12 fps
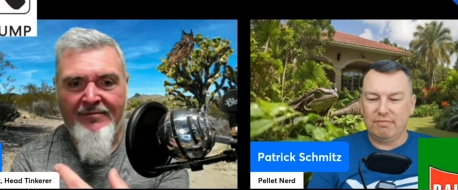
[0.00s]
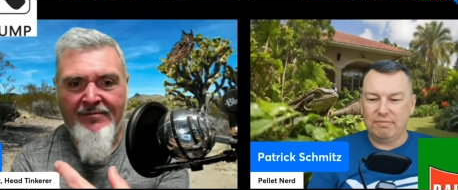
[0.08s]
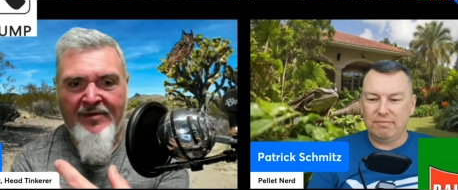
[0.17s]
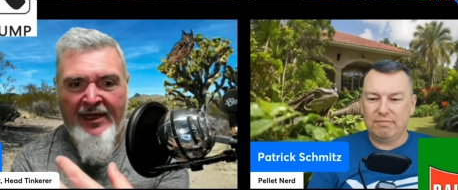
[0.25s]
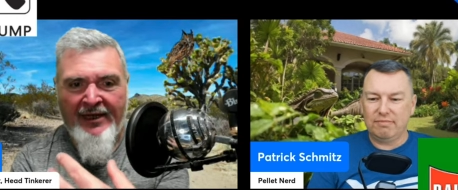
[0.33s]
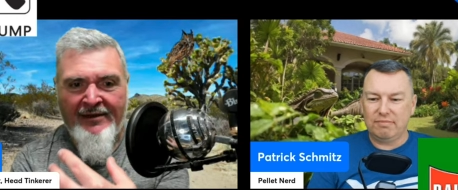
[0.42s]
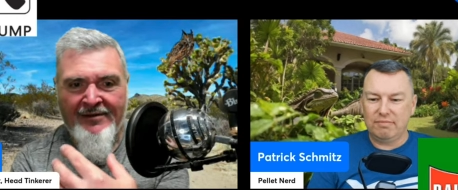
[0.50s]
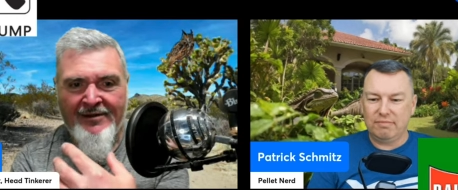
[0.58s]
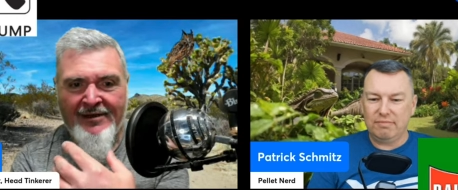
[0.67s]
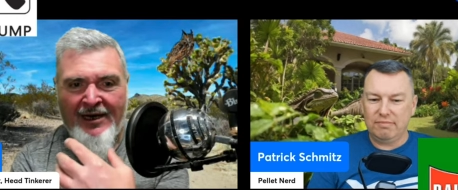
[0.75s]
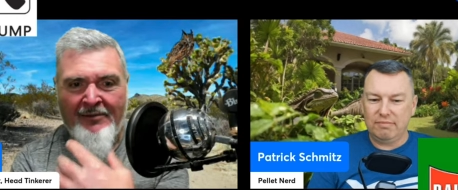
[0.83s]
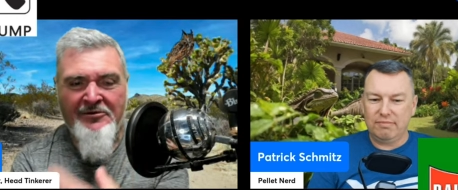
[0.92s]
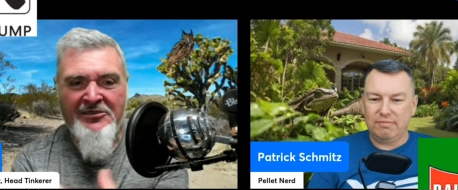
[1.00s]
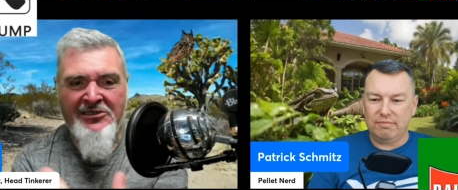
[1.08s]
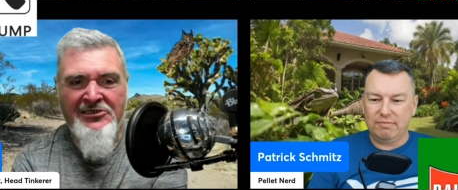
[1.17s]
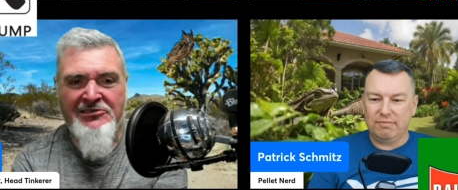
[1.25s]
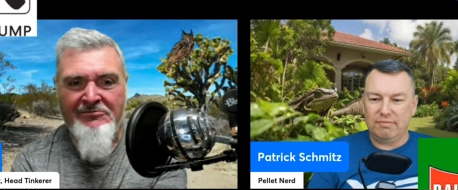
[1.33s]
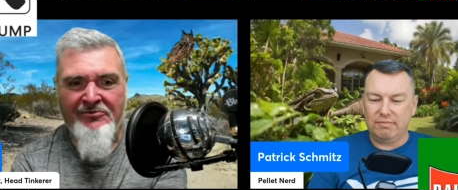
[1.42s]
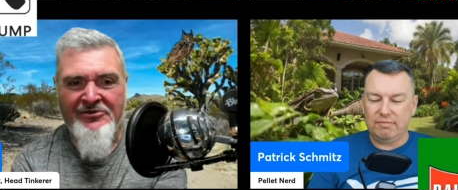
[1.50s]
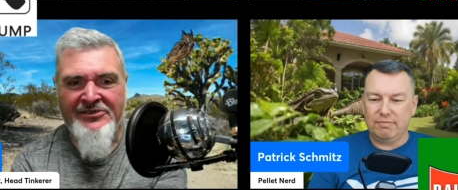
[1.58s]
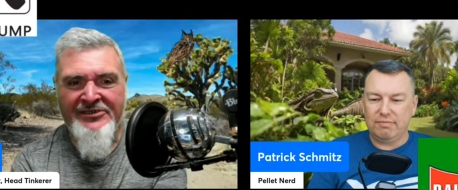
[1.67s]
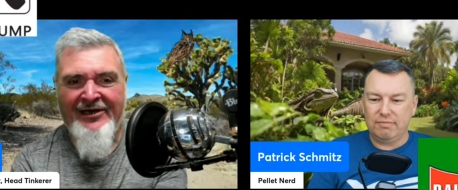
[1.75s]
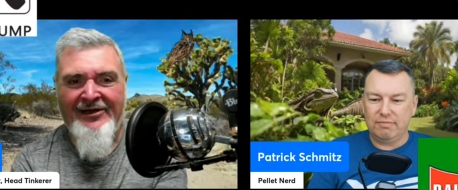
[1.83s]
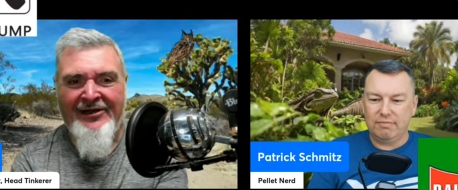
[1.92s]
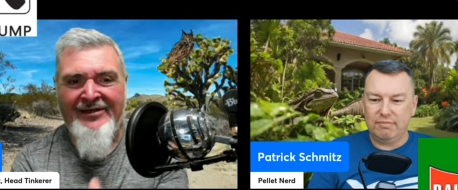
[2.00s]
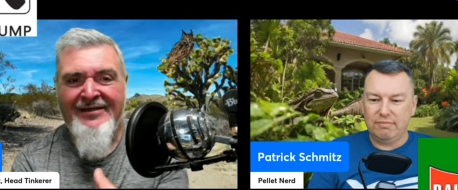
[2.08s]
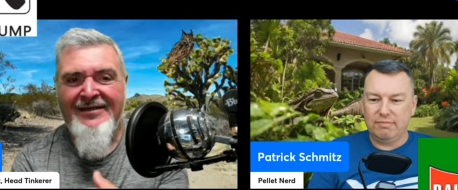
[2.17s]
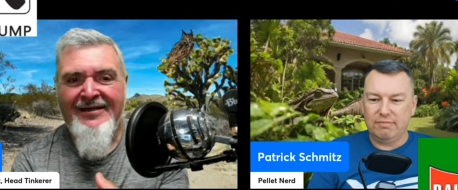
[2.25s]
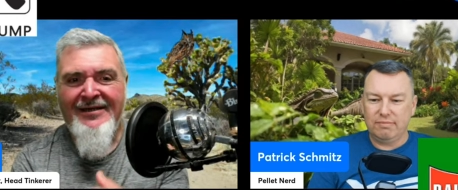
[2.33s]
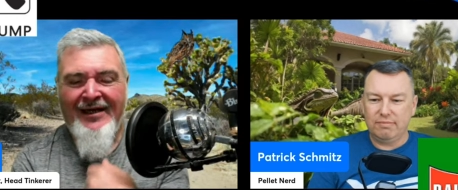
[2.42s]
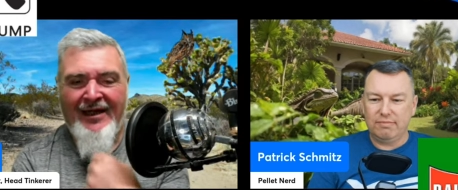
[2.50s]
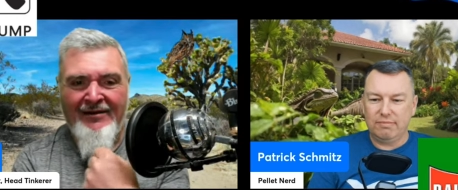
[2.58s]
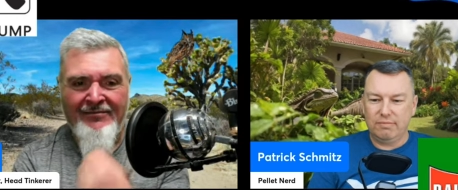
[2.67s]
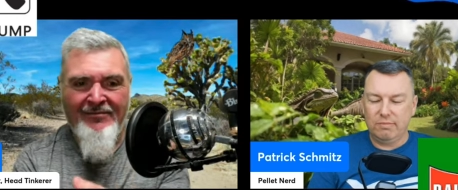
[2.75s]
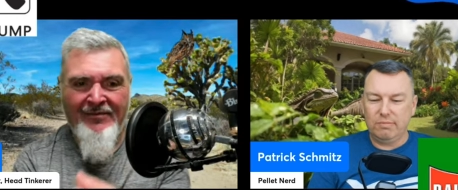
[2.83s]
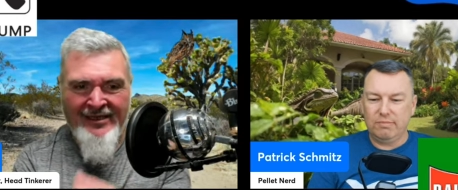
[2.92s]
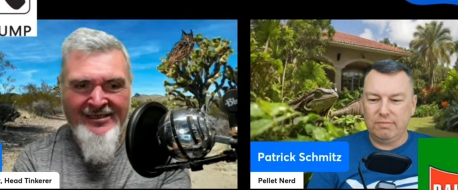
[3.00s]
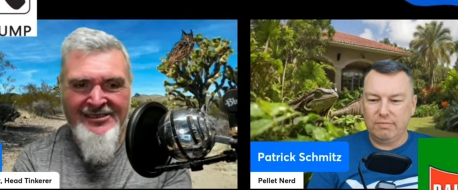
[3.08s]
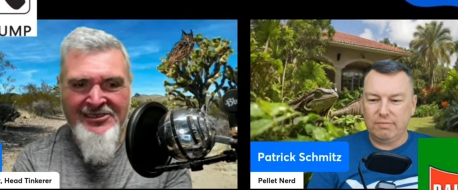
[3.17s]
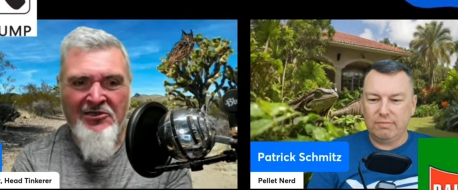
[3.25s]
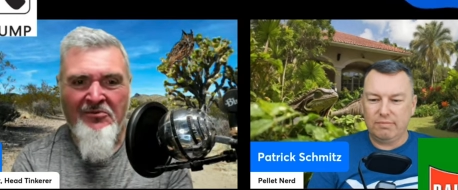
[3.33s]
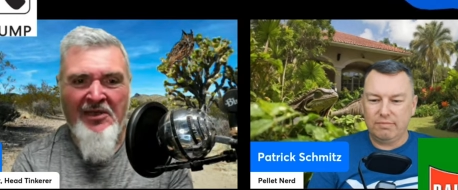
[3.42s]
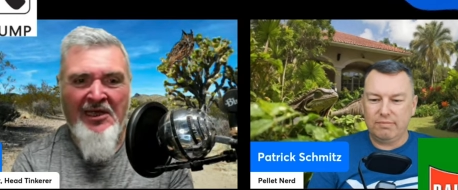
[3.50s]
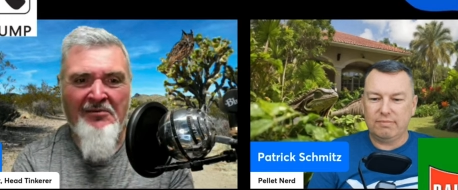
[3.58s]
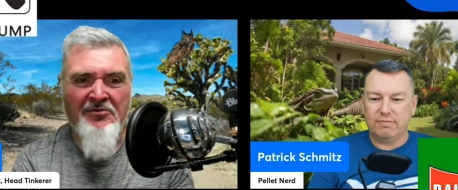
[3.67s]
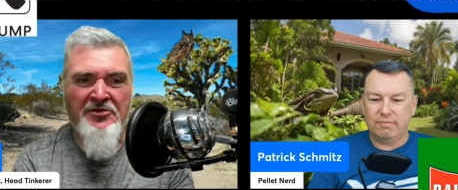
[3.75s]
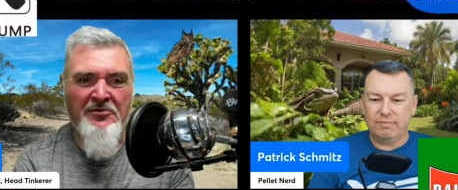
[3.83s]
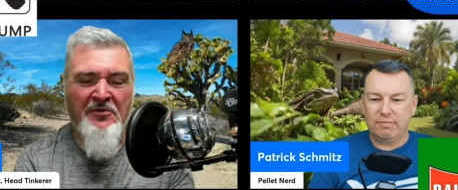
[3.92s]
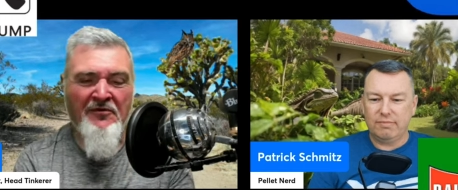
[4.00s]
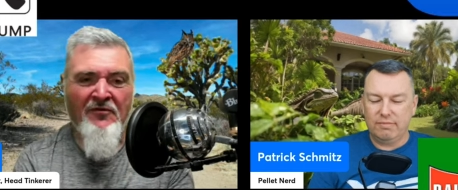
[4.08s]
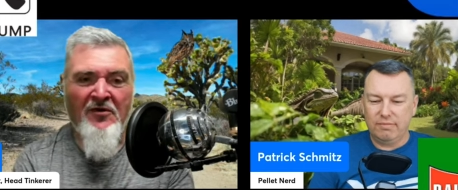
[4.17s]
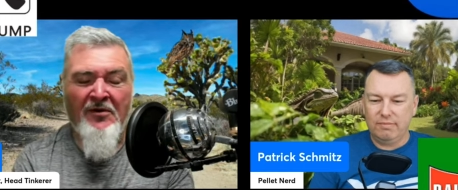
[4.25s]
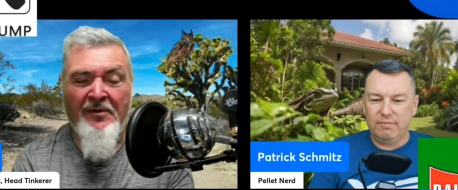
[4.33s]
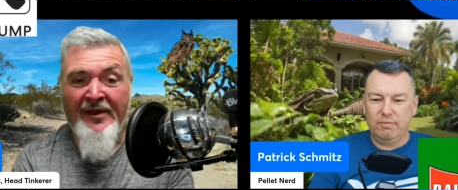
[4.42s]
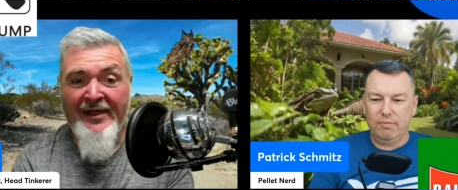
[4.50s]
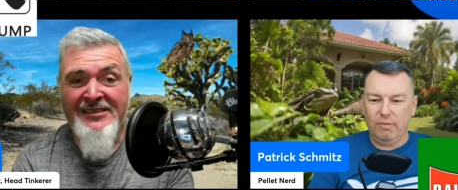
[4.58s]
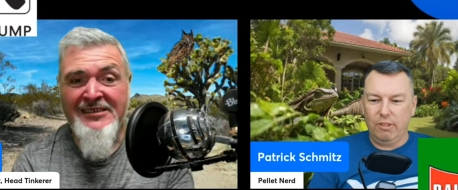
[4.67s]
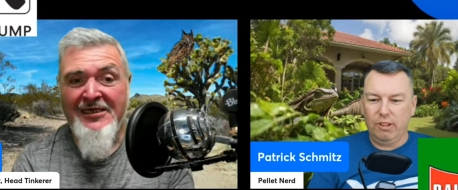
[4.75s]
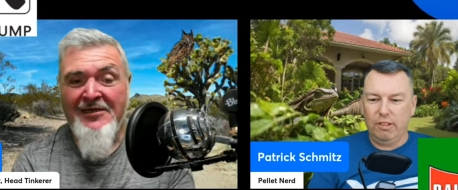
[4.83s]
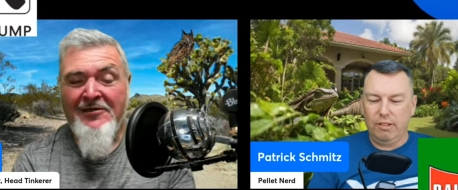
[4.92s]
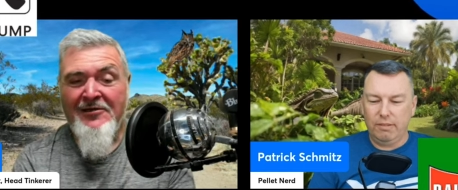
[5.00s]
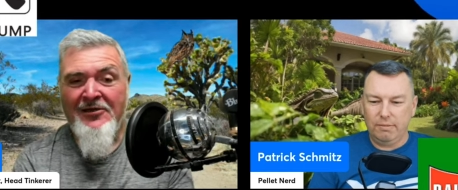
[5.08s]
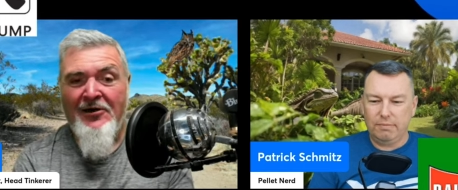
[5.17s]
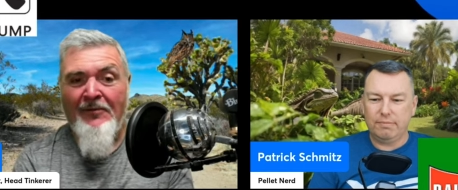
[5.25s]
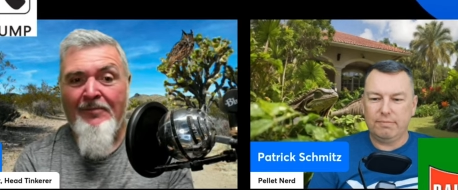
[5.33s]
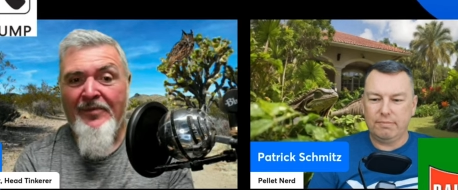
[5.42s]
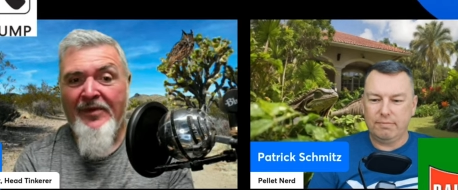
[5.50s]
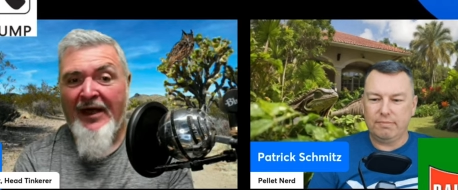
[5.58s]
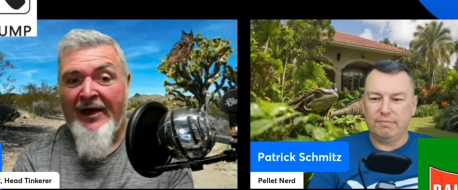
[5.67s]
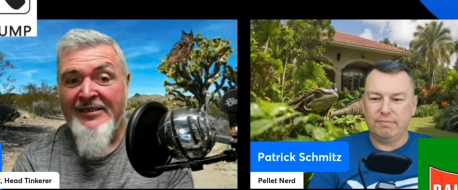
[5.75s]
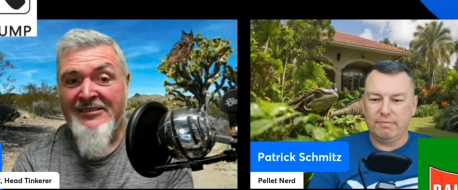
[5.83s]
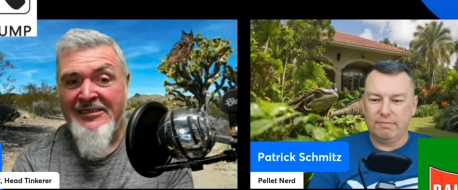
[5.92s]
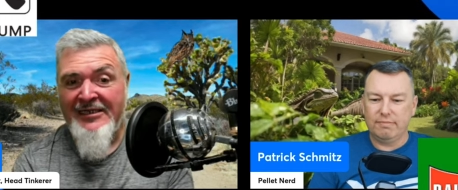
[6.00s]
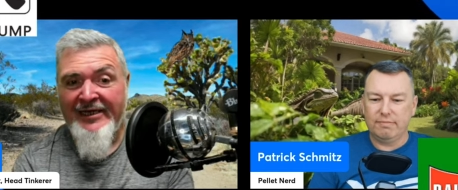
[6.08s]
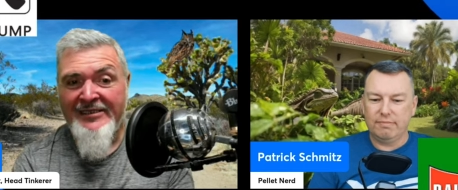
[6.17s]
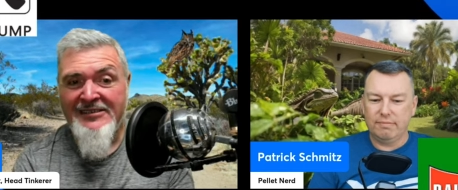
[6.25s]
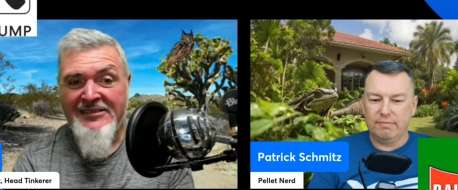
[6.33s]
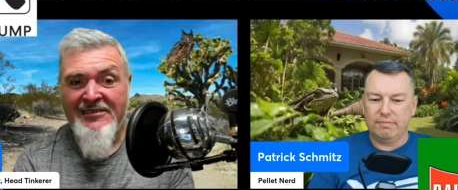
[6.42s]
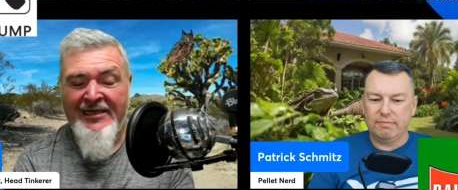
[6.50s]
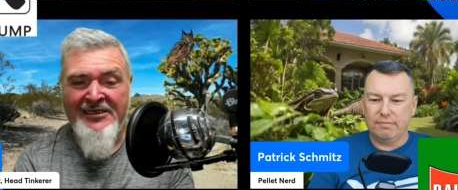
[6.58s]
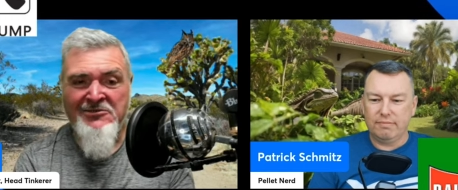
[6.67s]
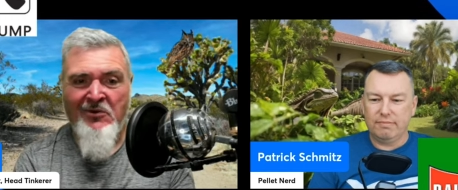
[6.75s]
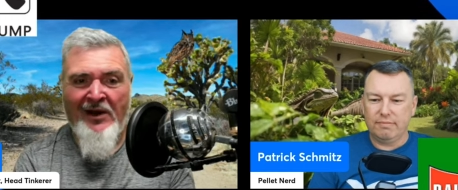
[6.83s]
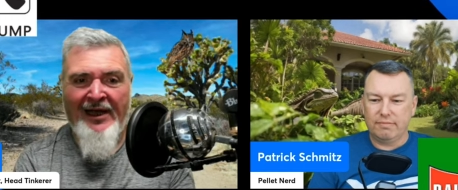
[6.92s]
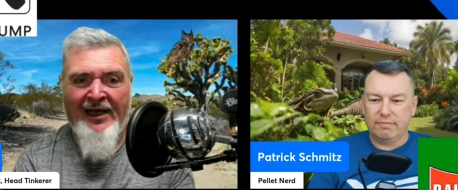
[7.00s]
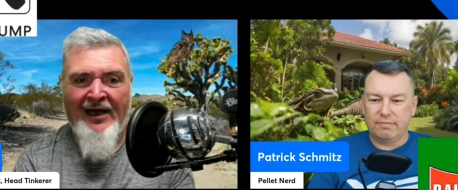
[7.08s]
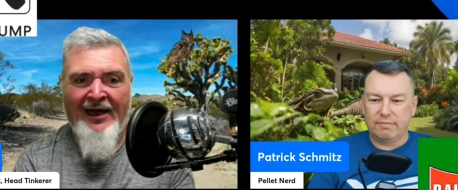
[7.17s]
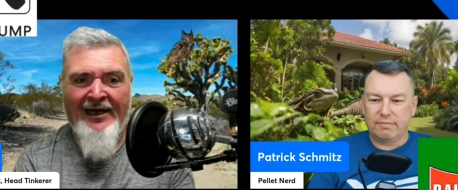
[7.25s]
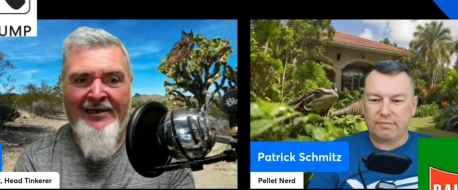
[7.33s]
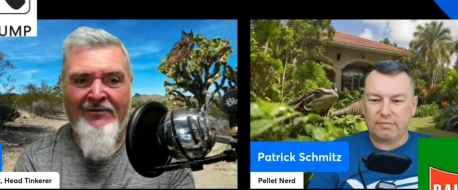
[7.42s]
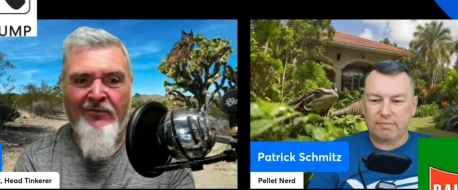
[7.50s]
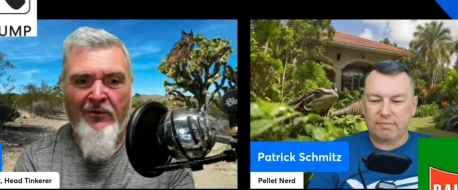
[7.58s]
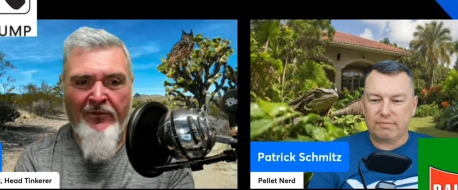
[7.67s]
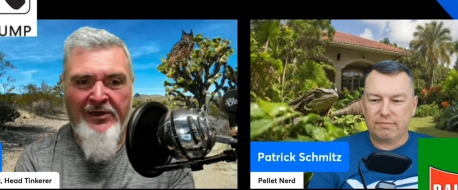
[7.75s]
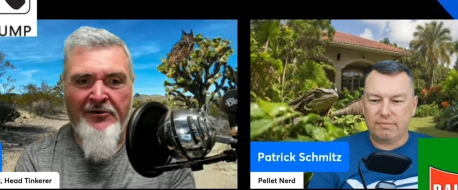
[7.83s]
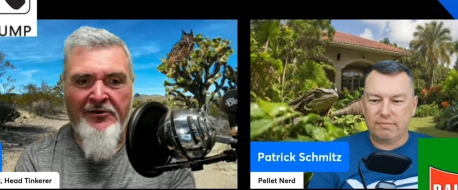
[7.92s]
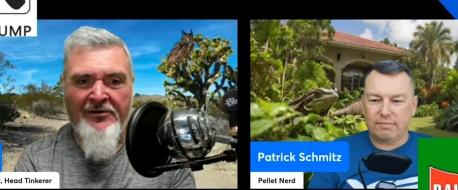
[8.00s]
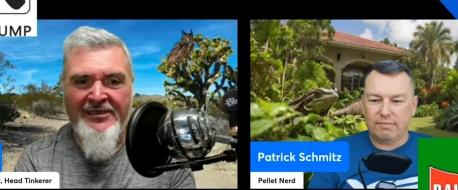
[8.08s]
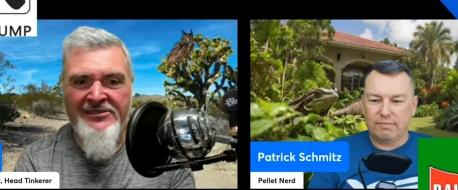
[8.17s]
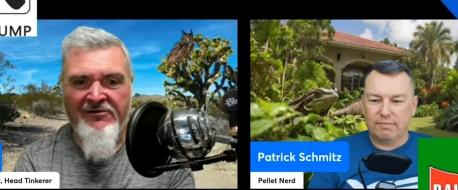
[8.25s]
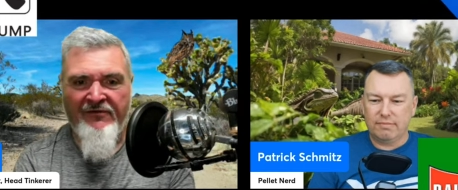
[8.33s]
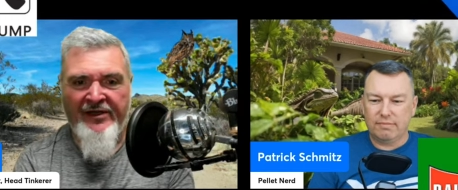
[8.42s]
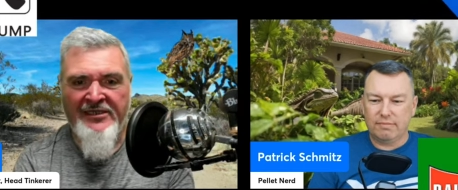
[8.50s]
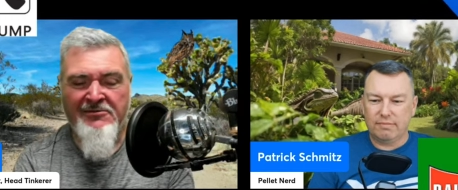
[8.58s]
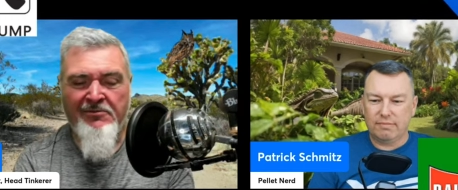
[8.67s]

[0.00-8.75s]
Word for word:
Speaker 1: that competition persona and and still be able to perform and that's you know honestly that's that's why i when we go to these events